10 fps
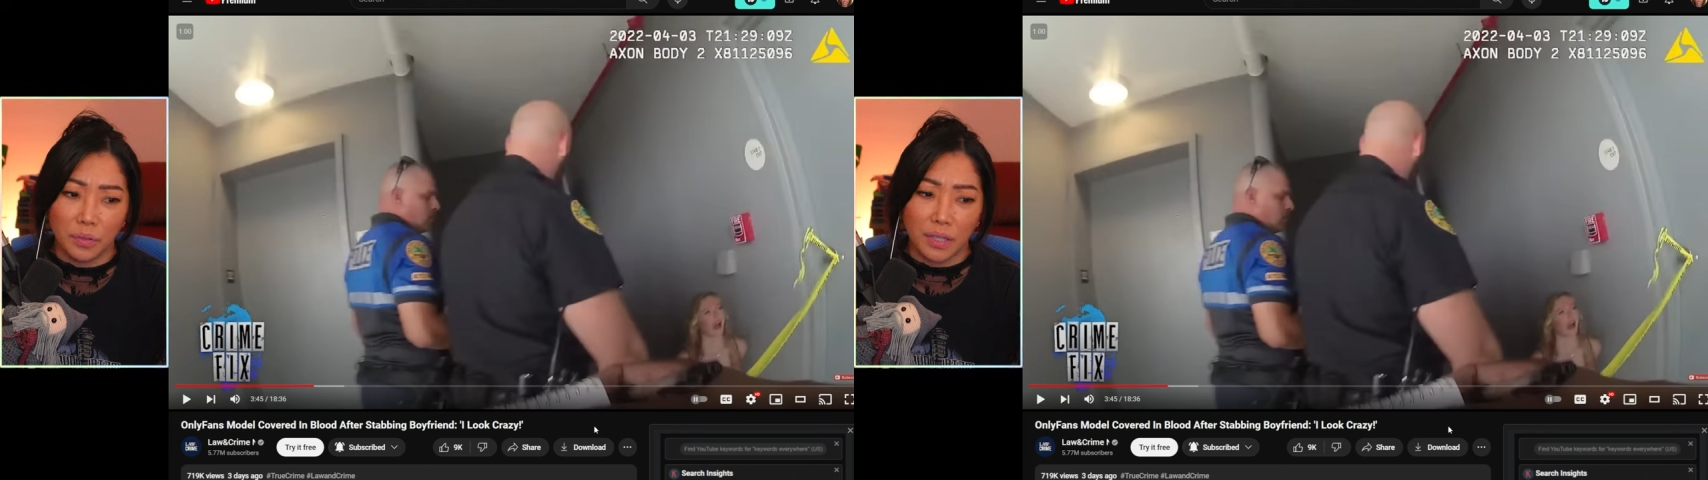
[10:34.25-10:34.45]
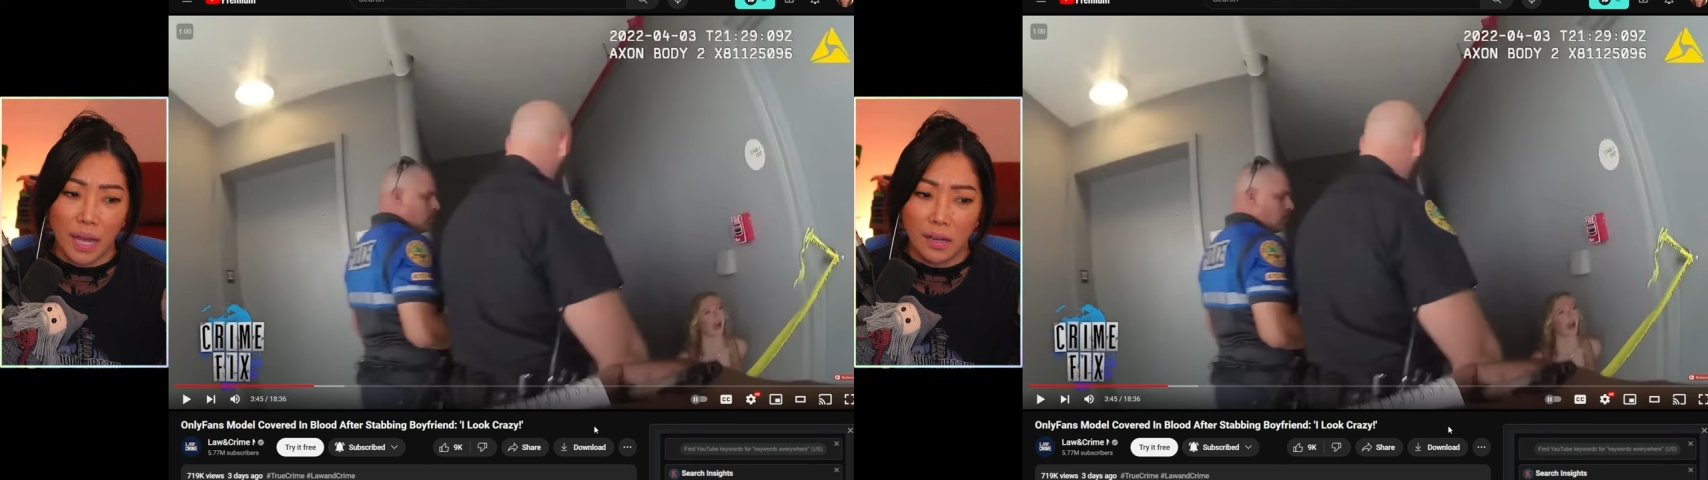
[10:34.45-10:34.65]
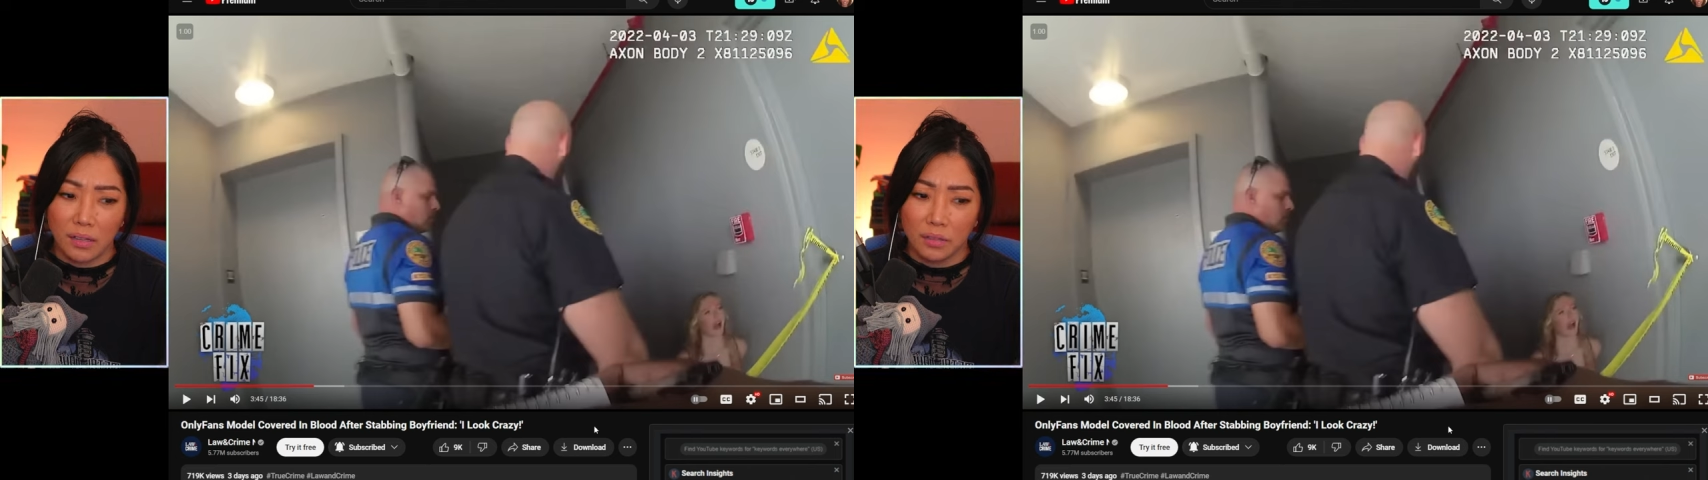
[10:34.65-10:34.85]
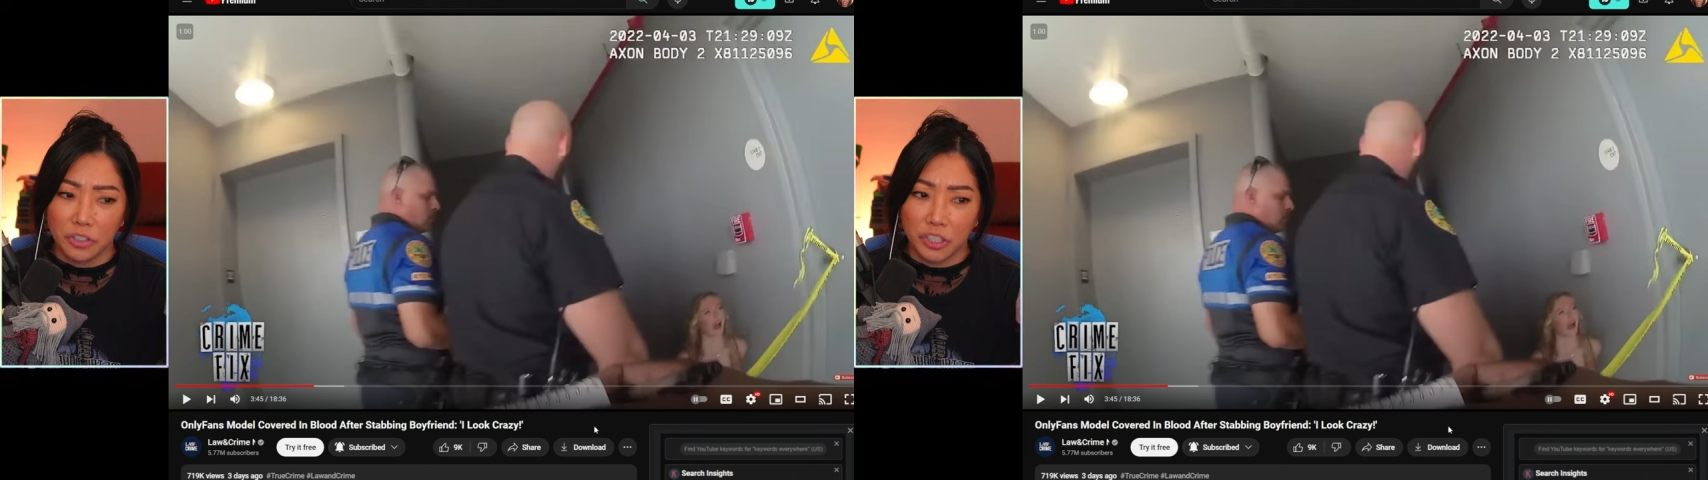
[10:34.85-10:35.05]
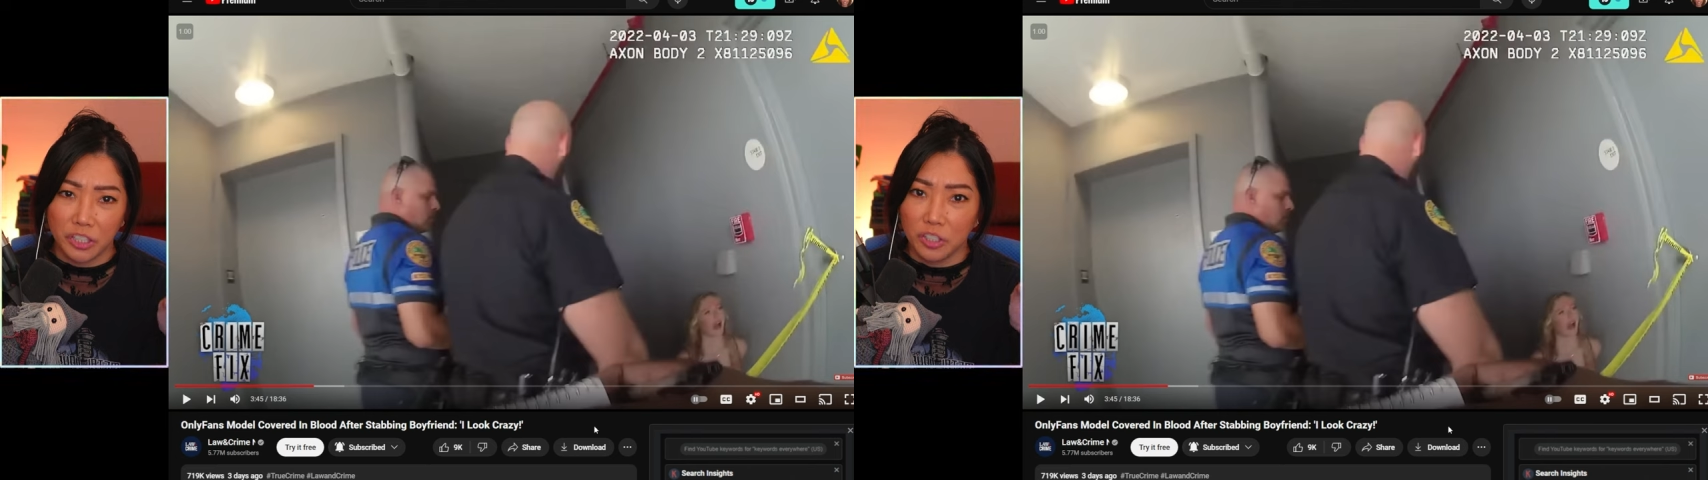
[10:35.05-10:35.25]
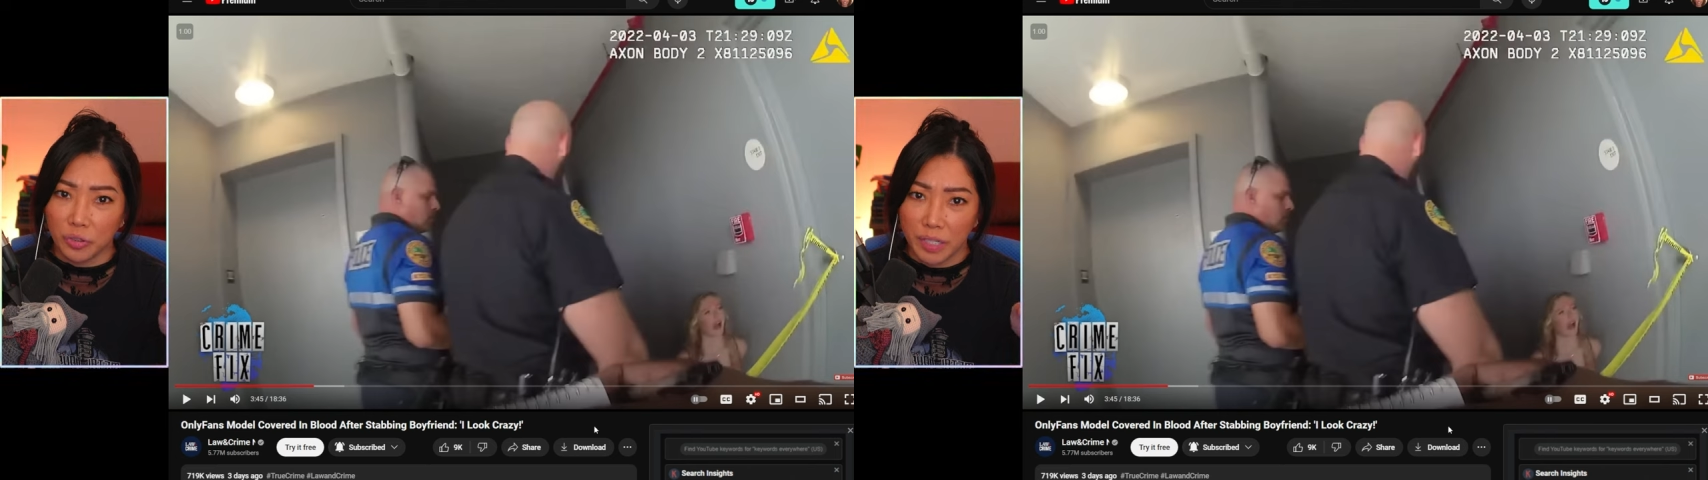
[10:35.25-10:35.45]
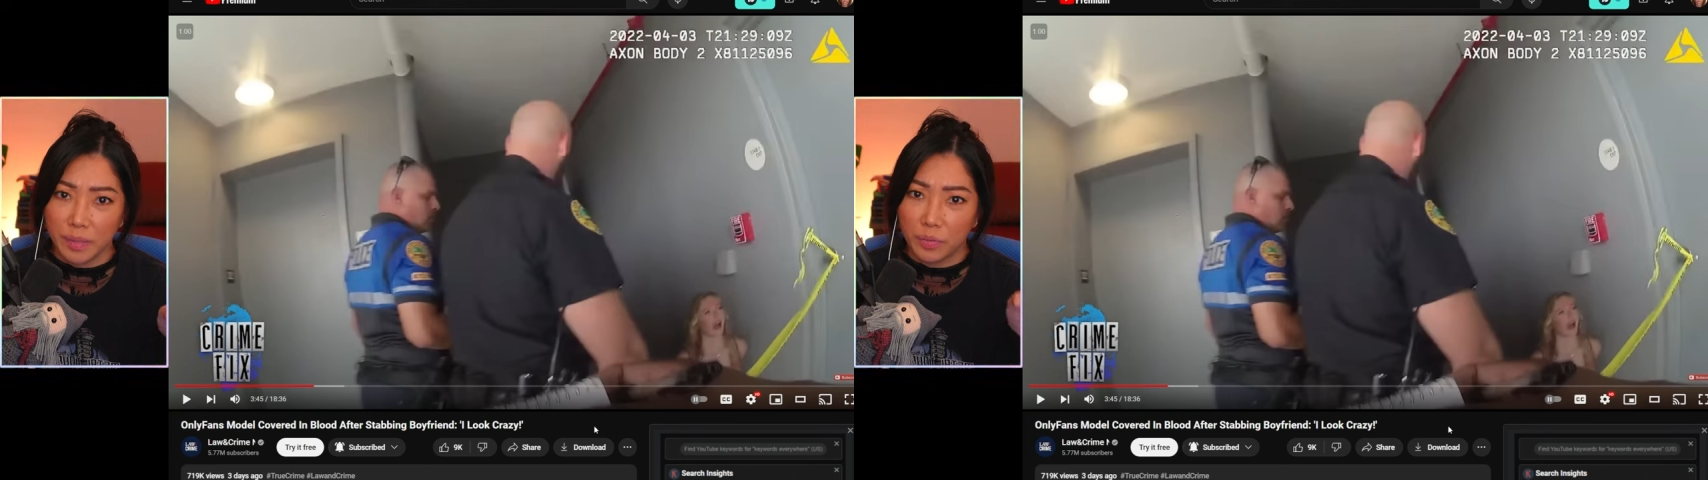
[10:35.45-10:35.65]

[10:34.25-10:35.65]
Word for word: with how she screams,